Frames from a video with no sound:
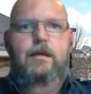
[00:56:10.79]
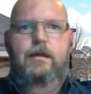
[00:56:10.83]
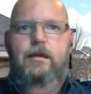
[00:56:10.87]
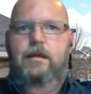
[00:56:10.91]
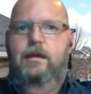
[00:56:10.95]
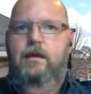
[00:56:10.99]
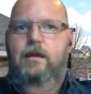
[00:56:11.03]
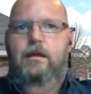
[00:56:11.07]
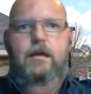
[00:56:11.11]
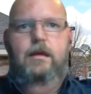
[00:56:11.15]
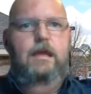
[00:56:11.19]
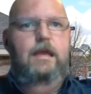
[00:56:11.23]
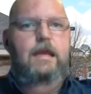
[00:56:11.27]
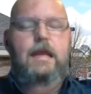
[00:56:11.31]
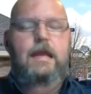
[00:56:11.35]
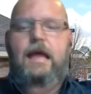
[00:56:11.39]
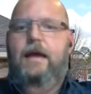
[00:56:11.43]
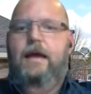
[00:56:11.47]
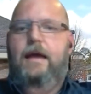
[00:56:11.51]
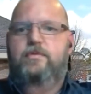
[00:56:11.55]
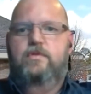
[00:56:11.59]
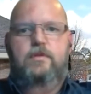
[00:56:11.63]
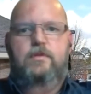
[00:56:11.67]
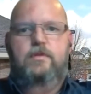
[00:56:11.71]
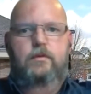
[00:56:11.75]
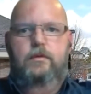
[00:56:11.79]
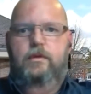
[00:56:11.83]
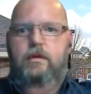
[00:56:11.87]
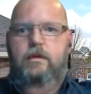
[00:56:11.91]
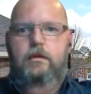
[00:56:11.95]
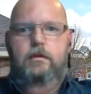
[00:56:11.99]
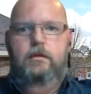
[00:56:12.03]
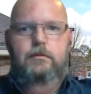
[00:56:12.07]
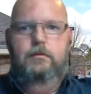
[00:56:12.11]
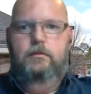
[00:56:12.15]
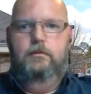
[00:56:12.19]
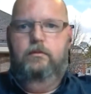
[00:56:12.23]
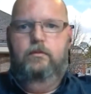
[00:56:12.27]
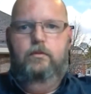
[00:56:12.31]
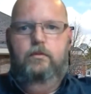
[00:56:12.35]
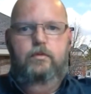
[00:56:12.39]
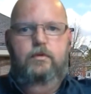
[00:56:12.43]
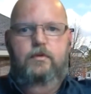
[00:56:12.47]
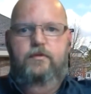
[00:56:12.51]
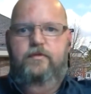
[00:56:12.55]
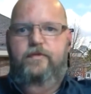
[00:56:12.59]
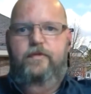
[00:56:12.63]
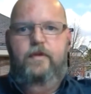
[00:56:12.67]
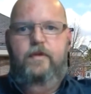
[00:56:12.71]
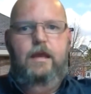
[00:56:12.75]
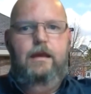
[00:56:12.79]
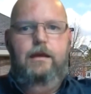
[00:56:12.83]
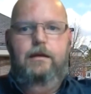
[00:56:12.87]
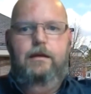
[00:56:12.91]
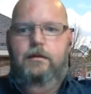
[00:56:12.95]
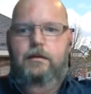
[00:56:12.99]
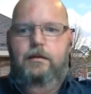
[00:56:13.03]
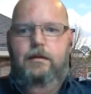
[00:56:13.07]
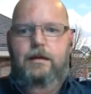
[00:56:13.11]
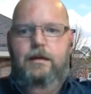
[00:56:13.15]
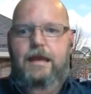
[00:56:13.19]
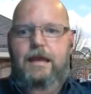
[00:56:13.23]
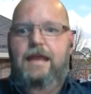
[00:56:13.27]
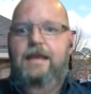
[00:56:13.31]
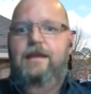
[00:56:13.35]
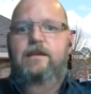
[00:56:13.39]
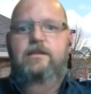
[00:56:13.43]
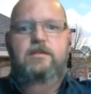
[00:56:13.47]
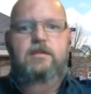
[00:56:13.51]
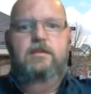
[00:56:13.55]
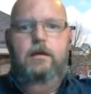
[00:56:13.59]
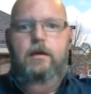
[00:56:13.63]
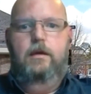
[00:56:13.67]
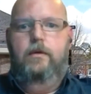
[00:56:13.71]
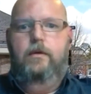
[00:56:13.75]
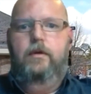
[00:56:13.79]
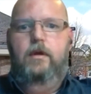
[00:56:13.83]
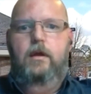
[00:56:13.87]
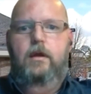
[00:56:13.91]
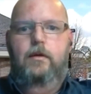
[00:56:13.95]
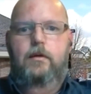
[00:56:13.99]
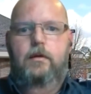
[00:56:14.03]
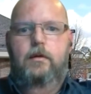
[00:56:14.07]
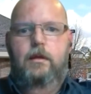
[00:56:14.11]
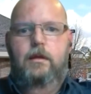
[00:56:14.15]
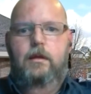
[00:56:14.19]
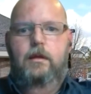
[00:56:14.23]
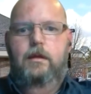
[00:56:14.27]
it absolutely would fit any scenario.